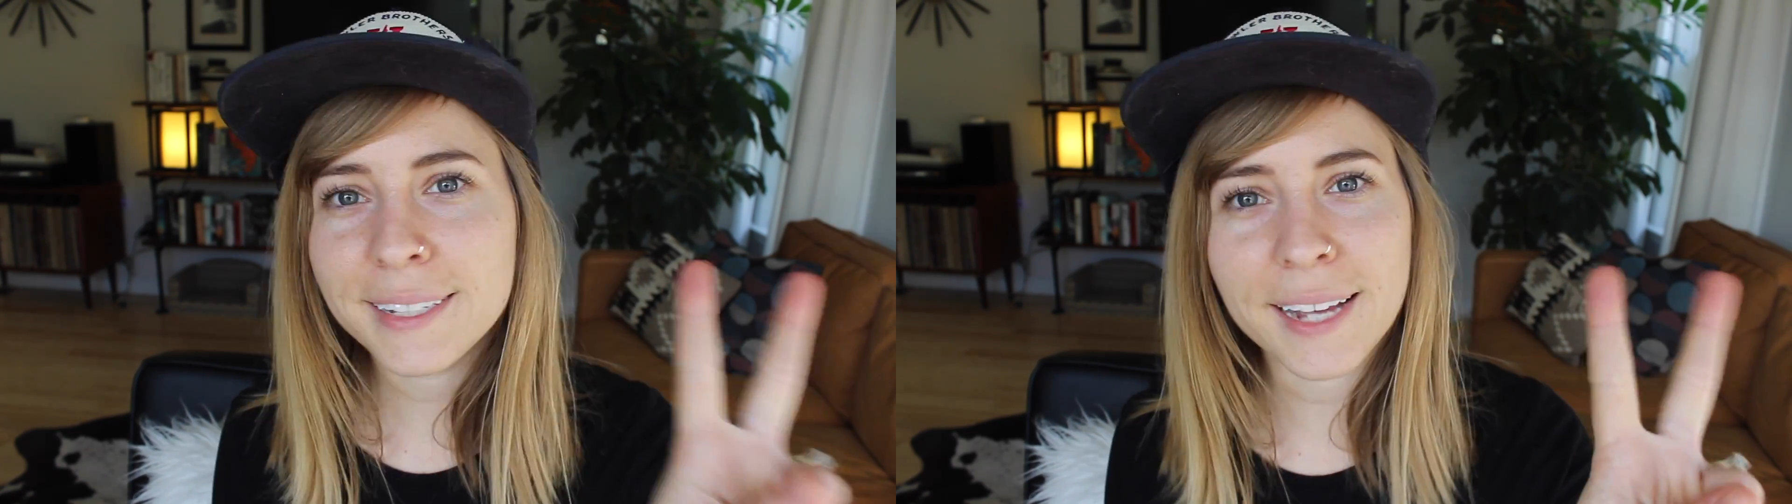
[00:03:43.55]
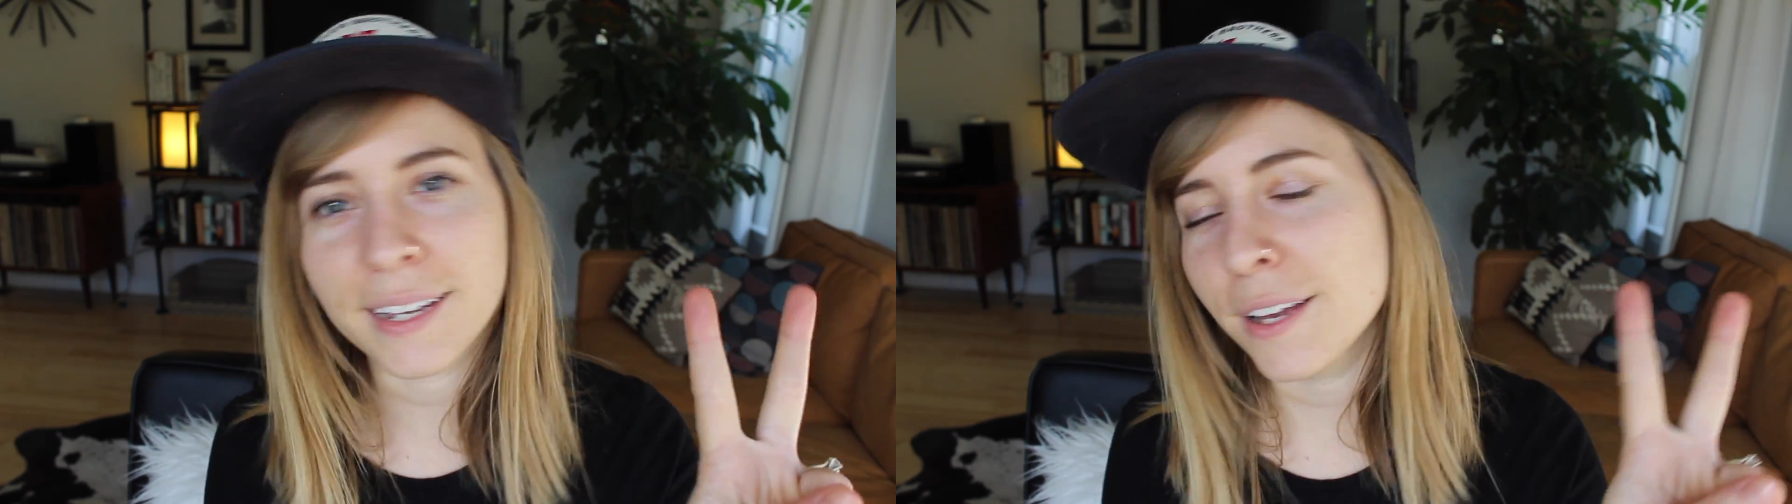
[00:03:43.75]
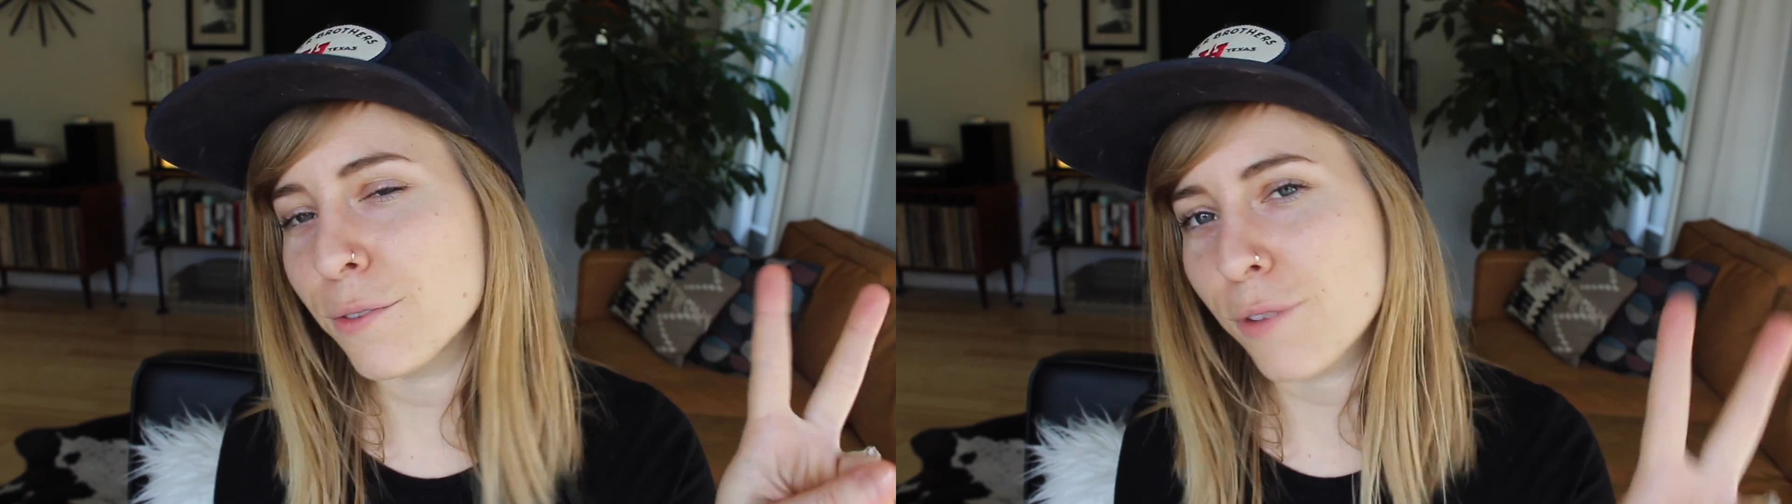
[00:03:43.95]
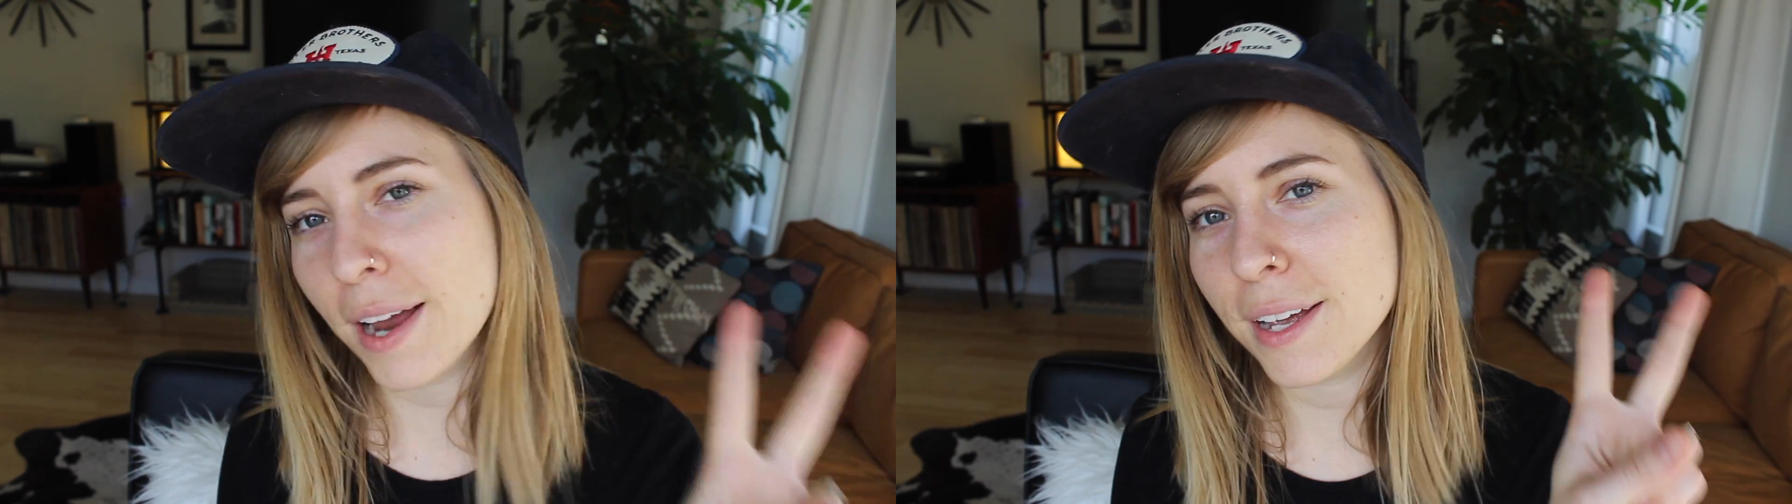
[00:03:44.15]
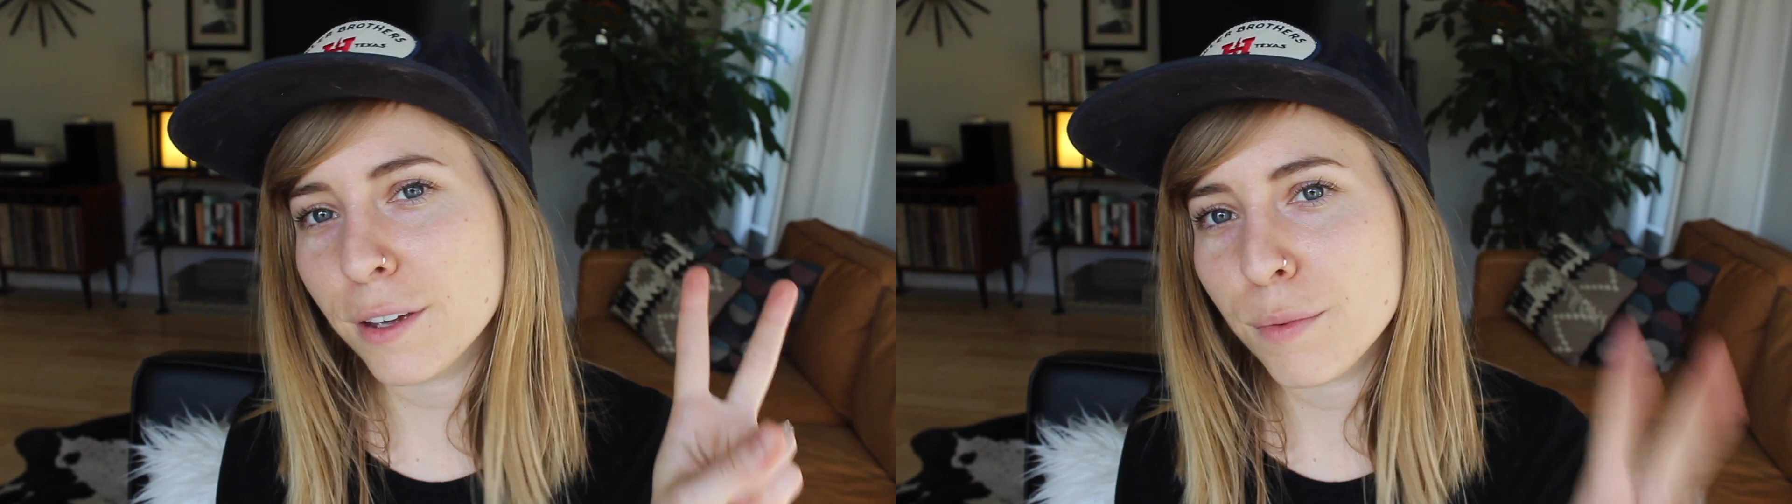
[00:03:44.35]
Second,
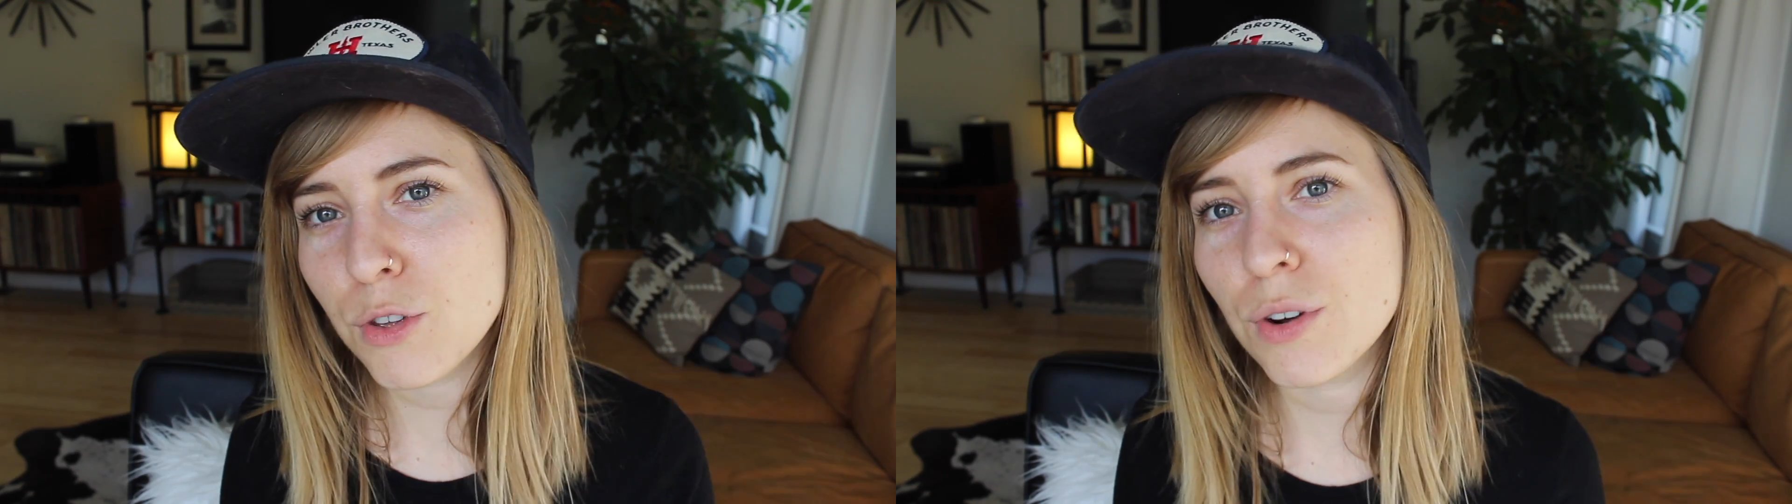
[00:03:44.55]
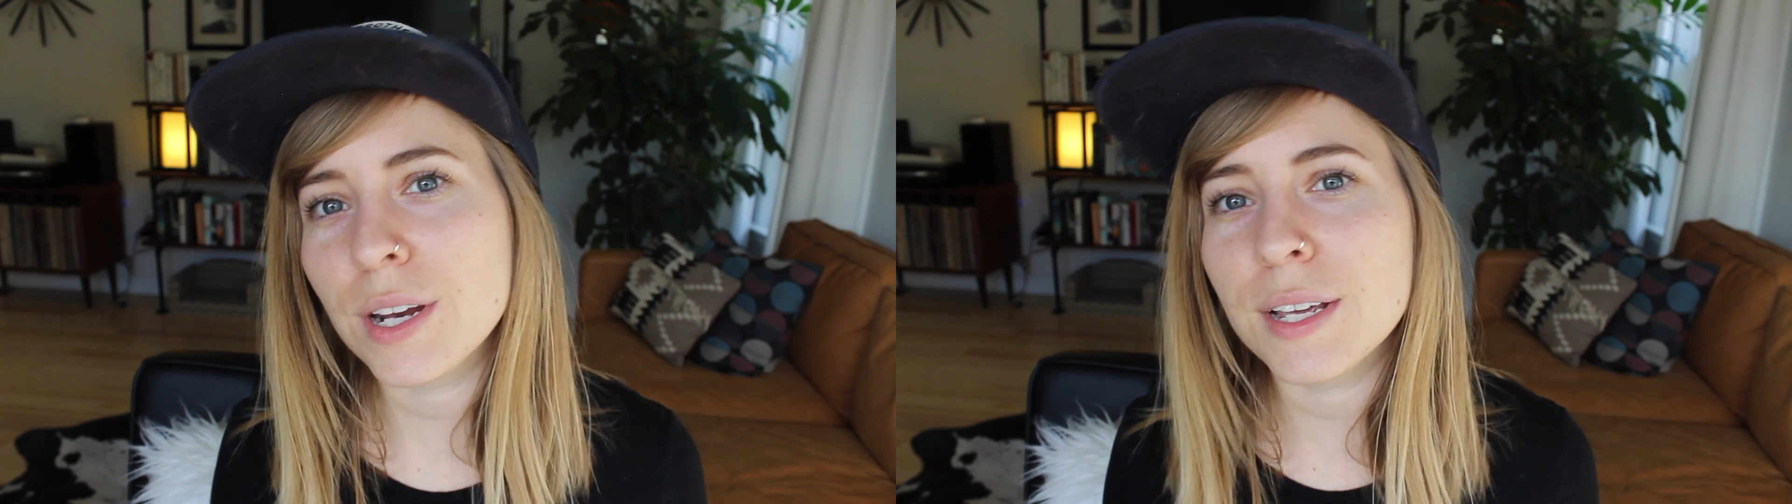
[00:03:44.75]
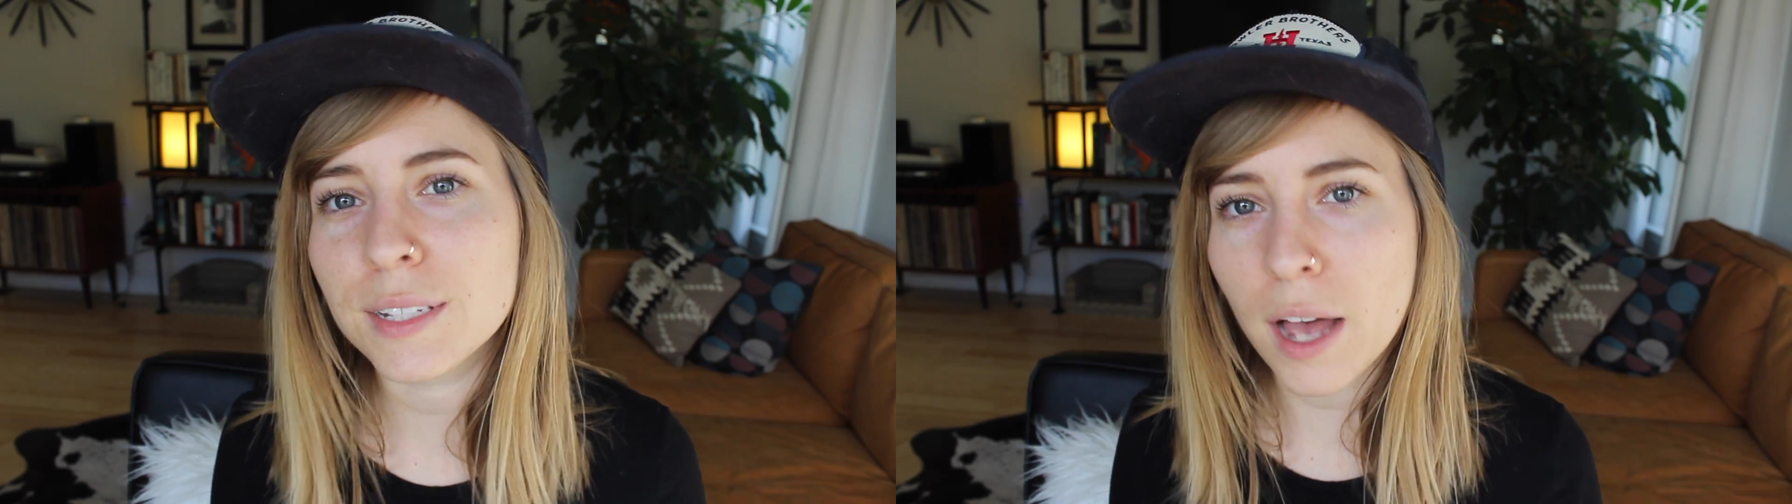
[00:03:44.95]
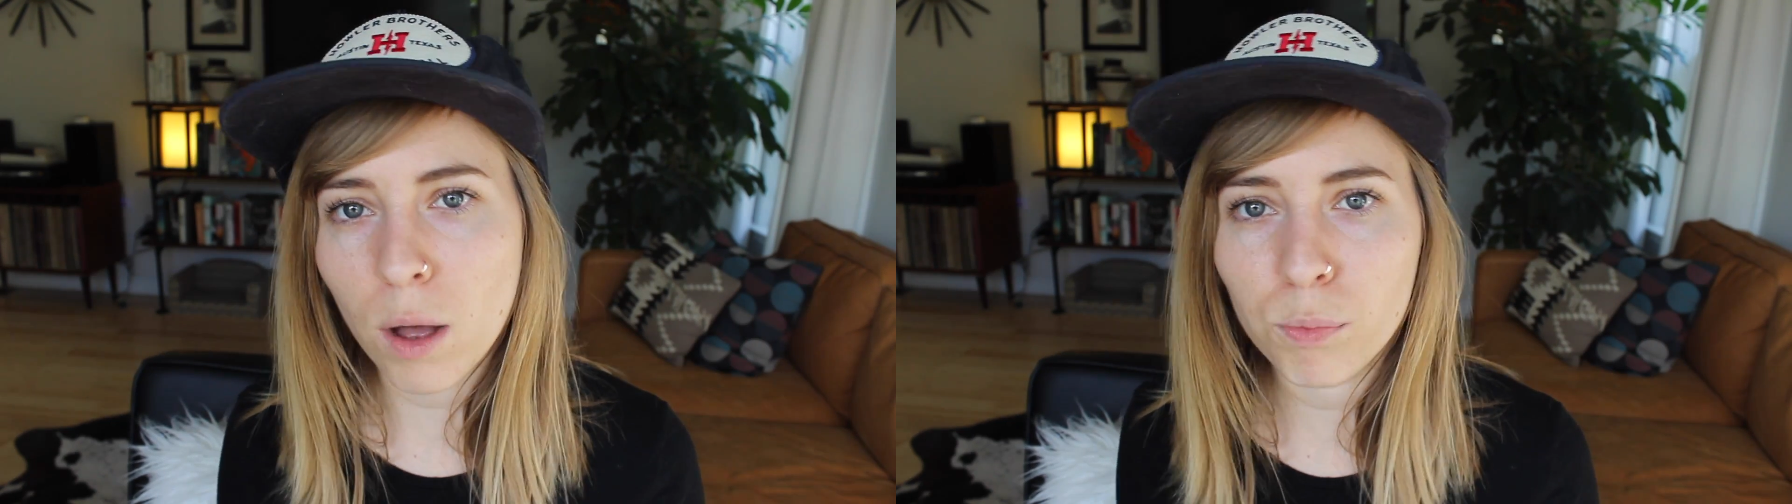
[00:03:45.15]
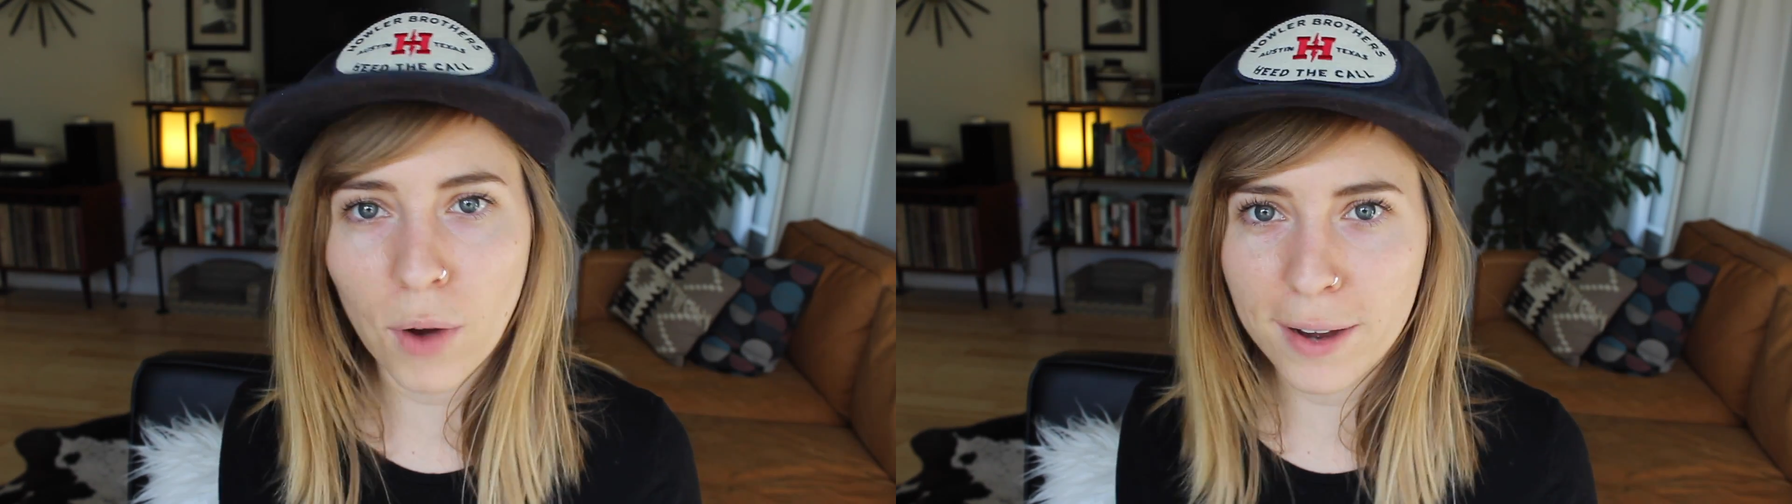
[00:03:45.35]
writing communities help